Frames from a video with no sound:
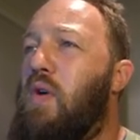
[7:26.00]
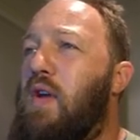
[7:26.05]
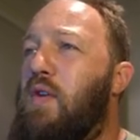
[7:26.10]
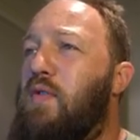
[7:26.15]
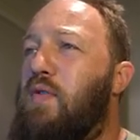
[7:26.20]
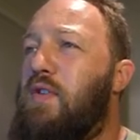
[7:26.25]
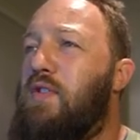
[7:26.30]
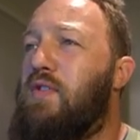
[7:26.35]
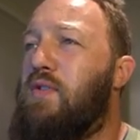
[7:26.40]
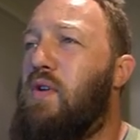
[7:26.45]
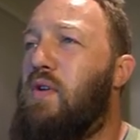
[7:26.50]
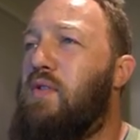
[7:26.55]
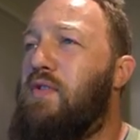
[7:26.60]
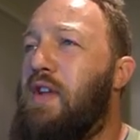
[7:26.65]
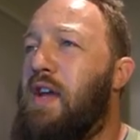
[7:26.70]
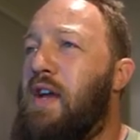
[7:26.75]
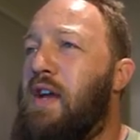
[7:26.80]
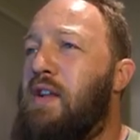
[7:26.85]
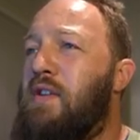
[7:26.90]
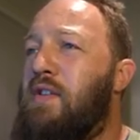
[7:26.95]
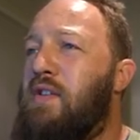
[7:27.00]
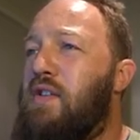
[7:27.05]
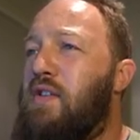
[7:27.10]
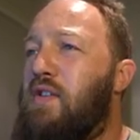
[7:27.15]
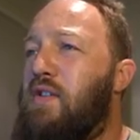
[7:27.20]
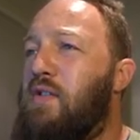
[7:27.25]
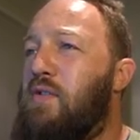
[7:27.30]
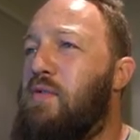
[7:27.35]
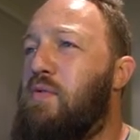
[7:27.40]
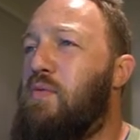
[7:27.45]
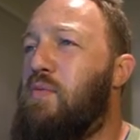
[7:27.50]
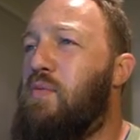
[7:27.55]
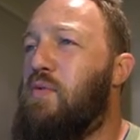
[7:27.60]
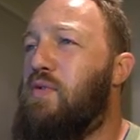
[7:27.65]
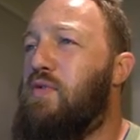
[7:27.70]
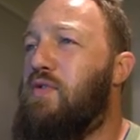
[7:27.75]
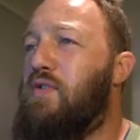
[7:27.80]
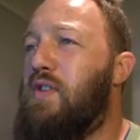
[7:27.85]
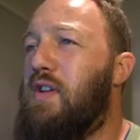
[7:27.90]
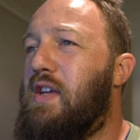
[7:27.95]
if we scroll down, you
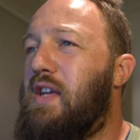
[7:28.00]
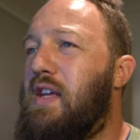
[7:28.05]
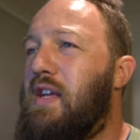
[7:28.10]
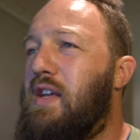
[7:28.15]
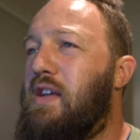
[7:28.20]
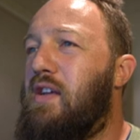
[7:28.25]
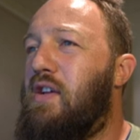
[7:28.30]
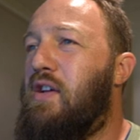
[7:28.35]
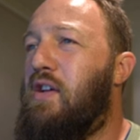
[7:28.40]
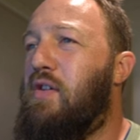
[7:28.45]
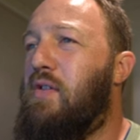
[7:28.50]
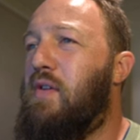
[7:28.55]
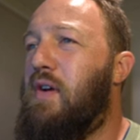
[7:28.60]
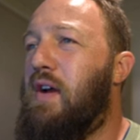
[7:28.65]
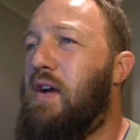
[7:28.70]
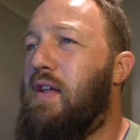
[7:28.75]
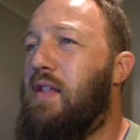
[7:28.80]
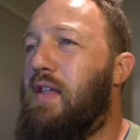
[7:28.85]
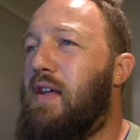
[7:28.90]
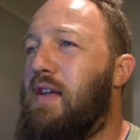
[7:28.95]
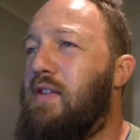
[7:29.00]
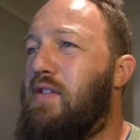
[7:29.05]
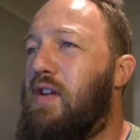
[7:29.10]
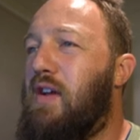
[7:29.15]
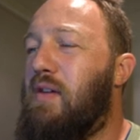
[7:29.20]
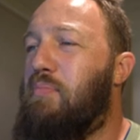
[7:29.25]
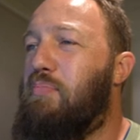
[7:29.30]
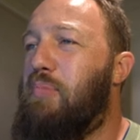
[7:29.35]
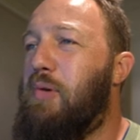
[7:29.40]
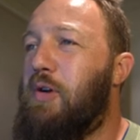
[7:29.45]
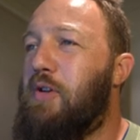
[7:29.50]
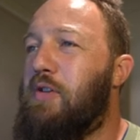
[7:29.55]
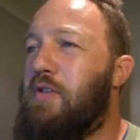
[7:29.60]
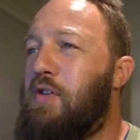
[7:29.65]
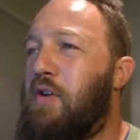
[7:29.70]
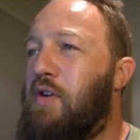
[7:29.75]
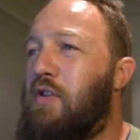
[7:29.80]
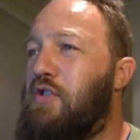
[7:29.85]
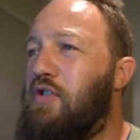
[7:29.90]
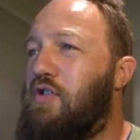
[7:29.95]
will see, you know, things like Burton
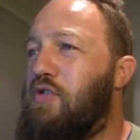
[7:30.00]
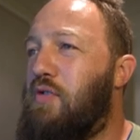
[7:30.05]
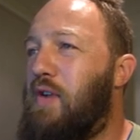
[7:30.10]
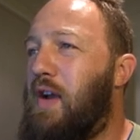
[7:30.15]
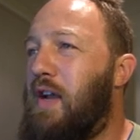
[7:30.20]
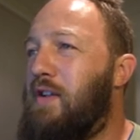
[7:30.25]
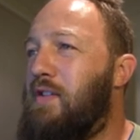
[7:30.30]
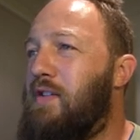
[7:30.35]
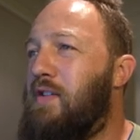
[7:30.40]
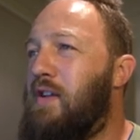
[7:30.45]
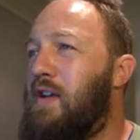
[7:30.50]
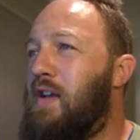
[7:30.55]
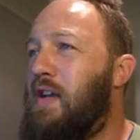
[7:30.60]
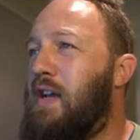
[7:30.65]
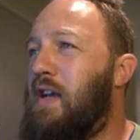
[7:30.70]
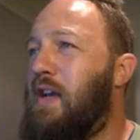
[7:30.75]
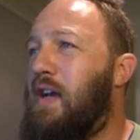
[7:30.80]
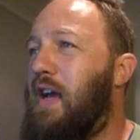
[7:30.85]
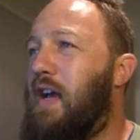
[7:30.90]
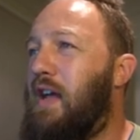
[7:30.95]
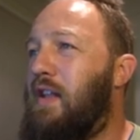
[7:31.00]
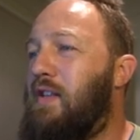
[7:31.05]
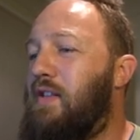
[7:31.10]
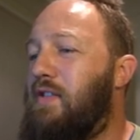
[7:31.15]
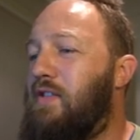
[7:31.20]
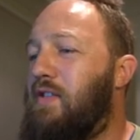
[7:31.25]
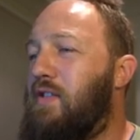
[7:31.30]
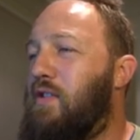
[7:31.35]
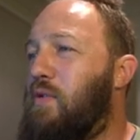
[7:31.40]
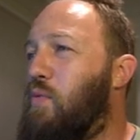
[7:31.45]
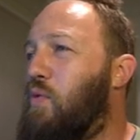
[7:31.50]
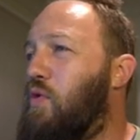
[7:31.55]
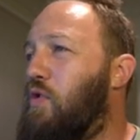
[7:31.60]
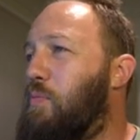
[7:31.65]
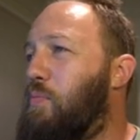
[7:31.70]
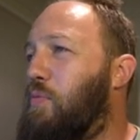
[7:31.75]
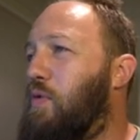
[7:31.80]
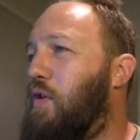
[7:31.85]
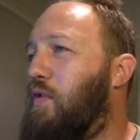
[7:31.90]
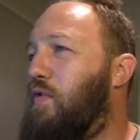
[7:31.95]
on Trent, and this is the water
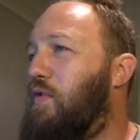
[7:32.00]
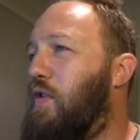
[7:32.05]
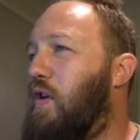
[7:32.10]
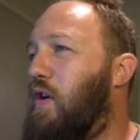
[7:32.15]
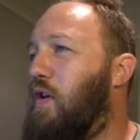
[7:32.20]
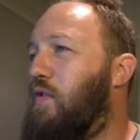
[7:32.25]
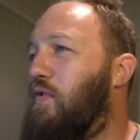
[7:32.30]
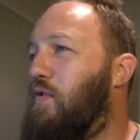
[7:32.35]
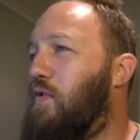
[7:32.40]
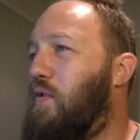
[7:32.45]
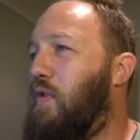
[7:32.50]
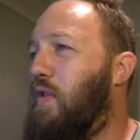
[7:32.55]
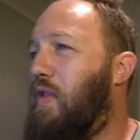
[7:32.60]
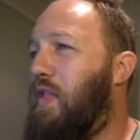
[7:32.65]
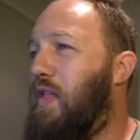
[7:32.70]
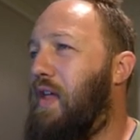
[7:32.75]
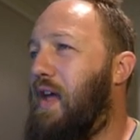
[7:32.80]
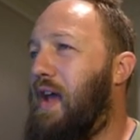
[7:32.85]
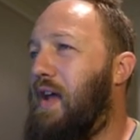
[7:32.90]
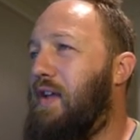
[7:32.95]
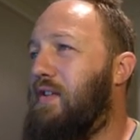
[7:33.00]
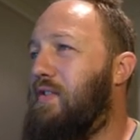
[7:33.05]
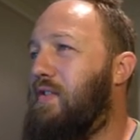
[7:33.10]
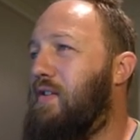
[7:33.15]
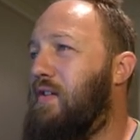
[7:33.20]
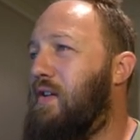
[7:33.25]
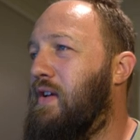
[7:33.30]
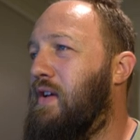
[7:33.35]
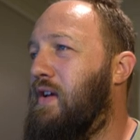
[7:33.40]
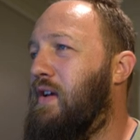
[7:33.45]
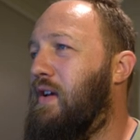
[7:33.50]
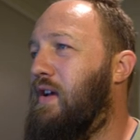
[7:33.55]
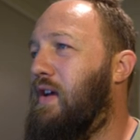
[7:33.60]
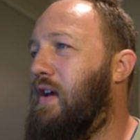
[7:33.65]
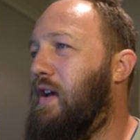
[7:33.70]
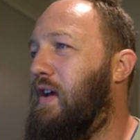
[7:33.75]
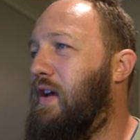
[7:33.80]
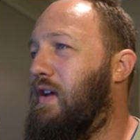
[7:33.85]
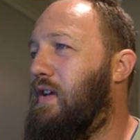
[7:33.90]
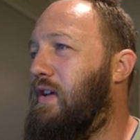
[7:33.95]
profile for that.
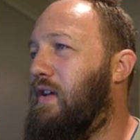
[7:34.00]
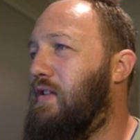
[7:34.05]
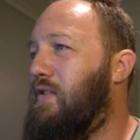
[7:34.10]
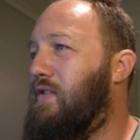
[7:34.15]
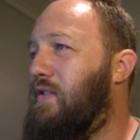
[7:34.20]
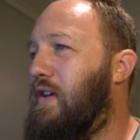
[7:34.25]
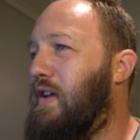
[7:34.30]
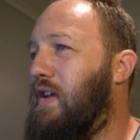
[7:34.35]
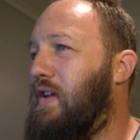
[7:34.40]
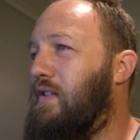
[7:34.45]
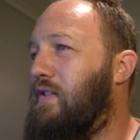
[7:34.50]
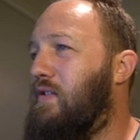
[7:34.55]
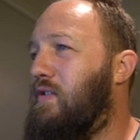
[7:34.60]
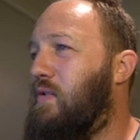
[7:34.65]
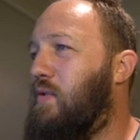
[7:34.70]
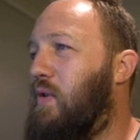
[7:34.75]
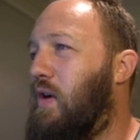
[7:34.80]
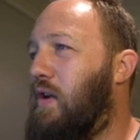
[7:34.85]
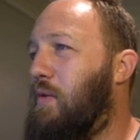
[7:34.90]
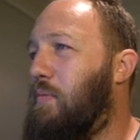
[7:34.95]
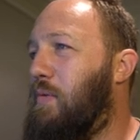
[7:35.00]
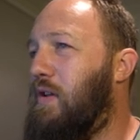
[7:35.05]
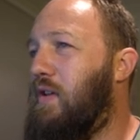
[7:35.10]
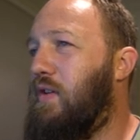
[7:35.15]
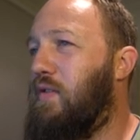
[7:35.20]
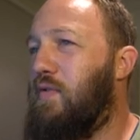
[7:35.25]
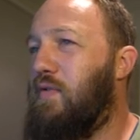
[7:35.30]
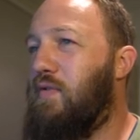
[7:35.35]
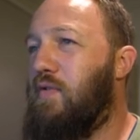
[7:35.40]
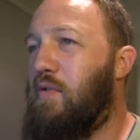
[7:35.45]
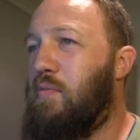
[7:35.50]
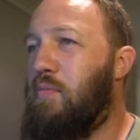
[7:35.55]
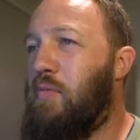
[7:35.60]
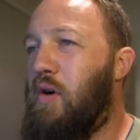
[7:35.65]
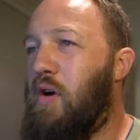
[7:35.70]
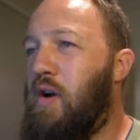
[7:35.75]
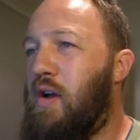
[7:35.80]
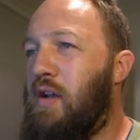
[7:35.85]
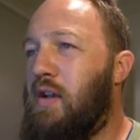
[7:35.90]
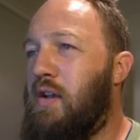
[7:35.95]
You can see it's quite a bit different from
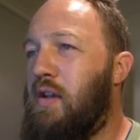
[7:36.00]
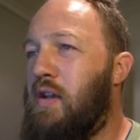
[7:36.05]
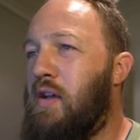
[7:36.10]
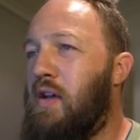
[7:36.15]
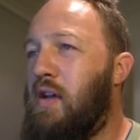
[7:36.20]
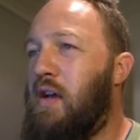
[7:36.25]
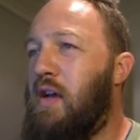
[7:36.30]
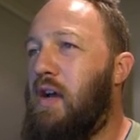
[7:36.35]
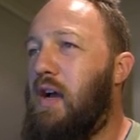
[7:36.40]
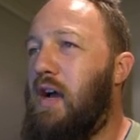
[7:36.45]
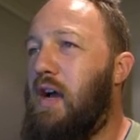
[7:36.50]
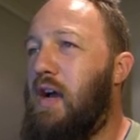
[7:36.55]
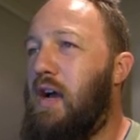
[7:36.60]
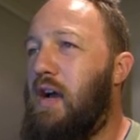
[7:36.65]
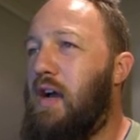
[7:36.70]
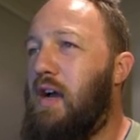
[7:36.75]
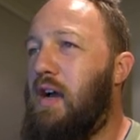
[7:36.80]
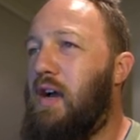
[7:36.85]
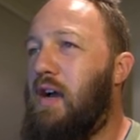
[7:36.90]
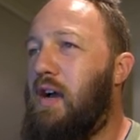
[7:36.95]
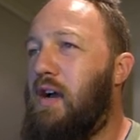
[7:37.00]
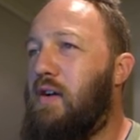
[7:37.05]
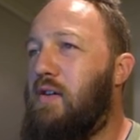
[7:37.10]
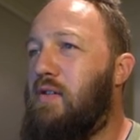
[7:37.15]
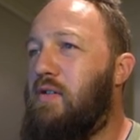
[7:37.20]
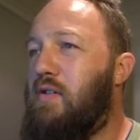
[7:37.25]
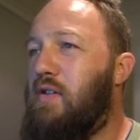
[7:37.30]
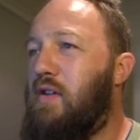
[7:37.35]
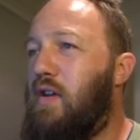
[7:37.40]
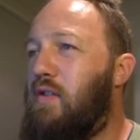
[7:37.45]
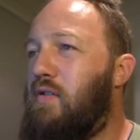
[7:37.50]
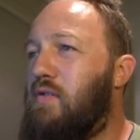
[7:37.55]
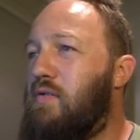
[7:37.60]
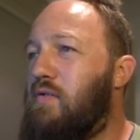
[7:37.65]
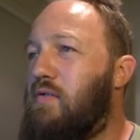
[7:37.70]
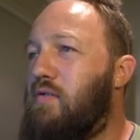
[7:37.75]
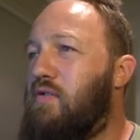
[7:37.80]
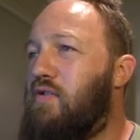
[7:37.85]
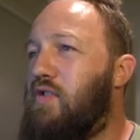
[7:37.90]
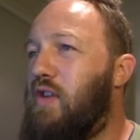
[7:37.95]
mine.
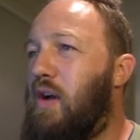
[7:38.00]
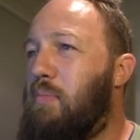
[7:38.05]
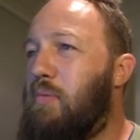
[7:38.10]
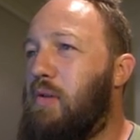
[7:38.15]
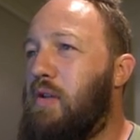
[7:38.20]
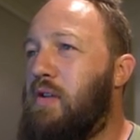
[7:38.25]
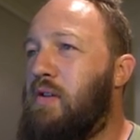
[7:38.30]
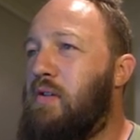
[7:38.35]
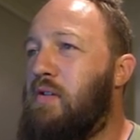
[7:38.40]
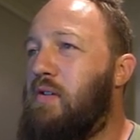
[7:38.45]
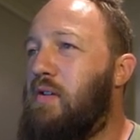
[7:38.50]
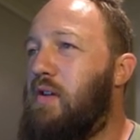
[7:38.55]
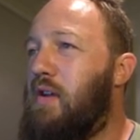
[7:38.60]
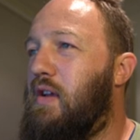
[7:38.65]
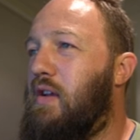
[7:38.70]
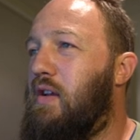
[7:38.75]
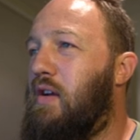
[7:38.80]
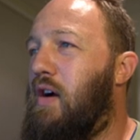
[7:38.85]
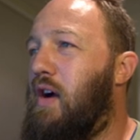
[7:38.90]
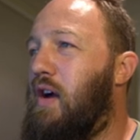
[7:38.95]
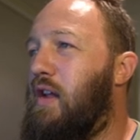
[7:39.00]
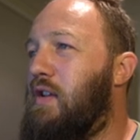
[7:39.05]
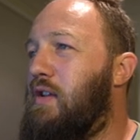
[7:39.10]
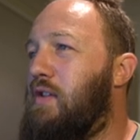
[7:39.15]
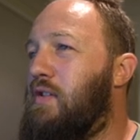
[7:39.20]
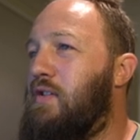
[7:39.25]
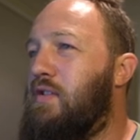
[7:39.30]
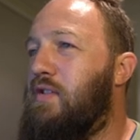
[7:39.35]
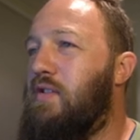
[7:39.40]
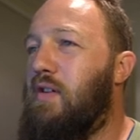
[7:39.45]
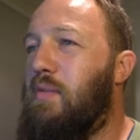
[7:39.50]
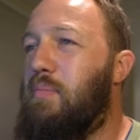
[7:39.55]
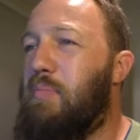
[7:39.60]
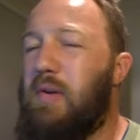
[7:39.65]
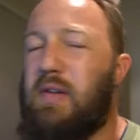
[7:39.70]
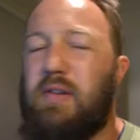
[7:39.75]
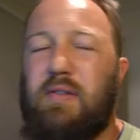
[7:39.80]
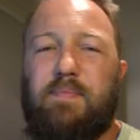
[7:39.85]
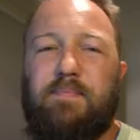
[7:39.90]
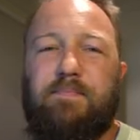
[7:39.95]
Dublin in Ireland,
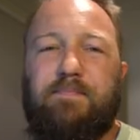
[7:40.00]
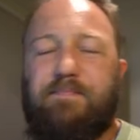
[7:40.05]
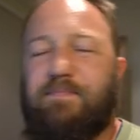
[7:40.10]
but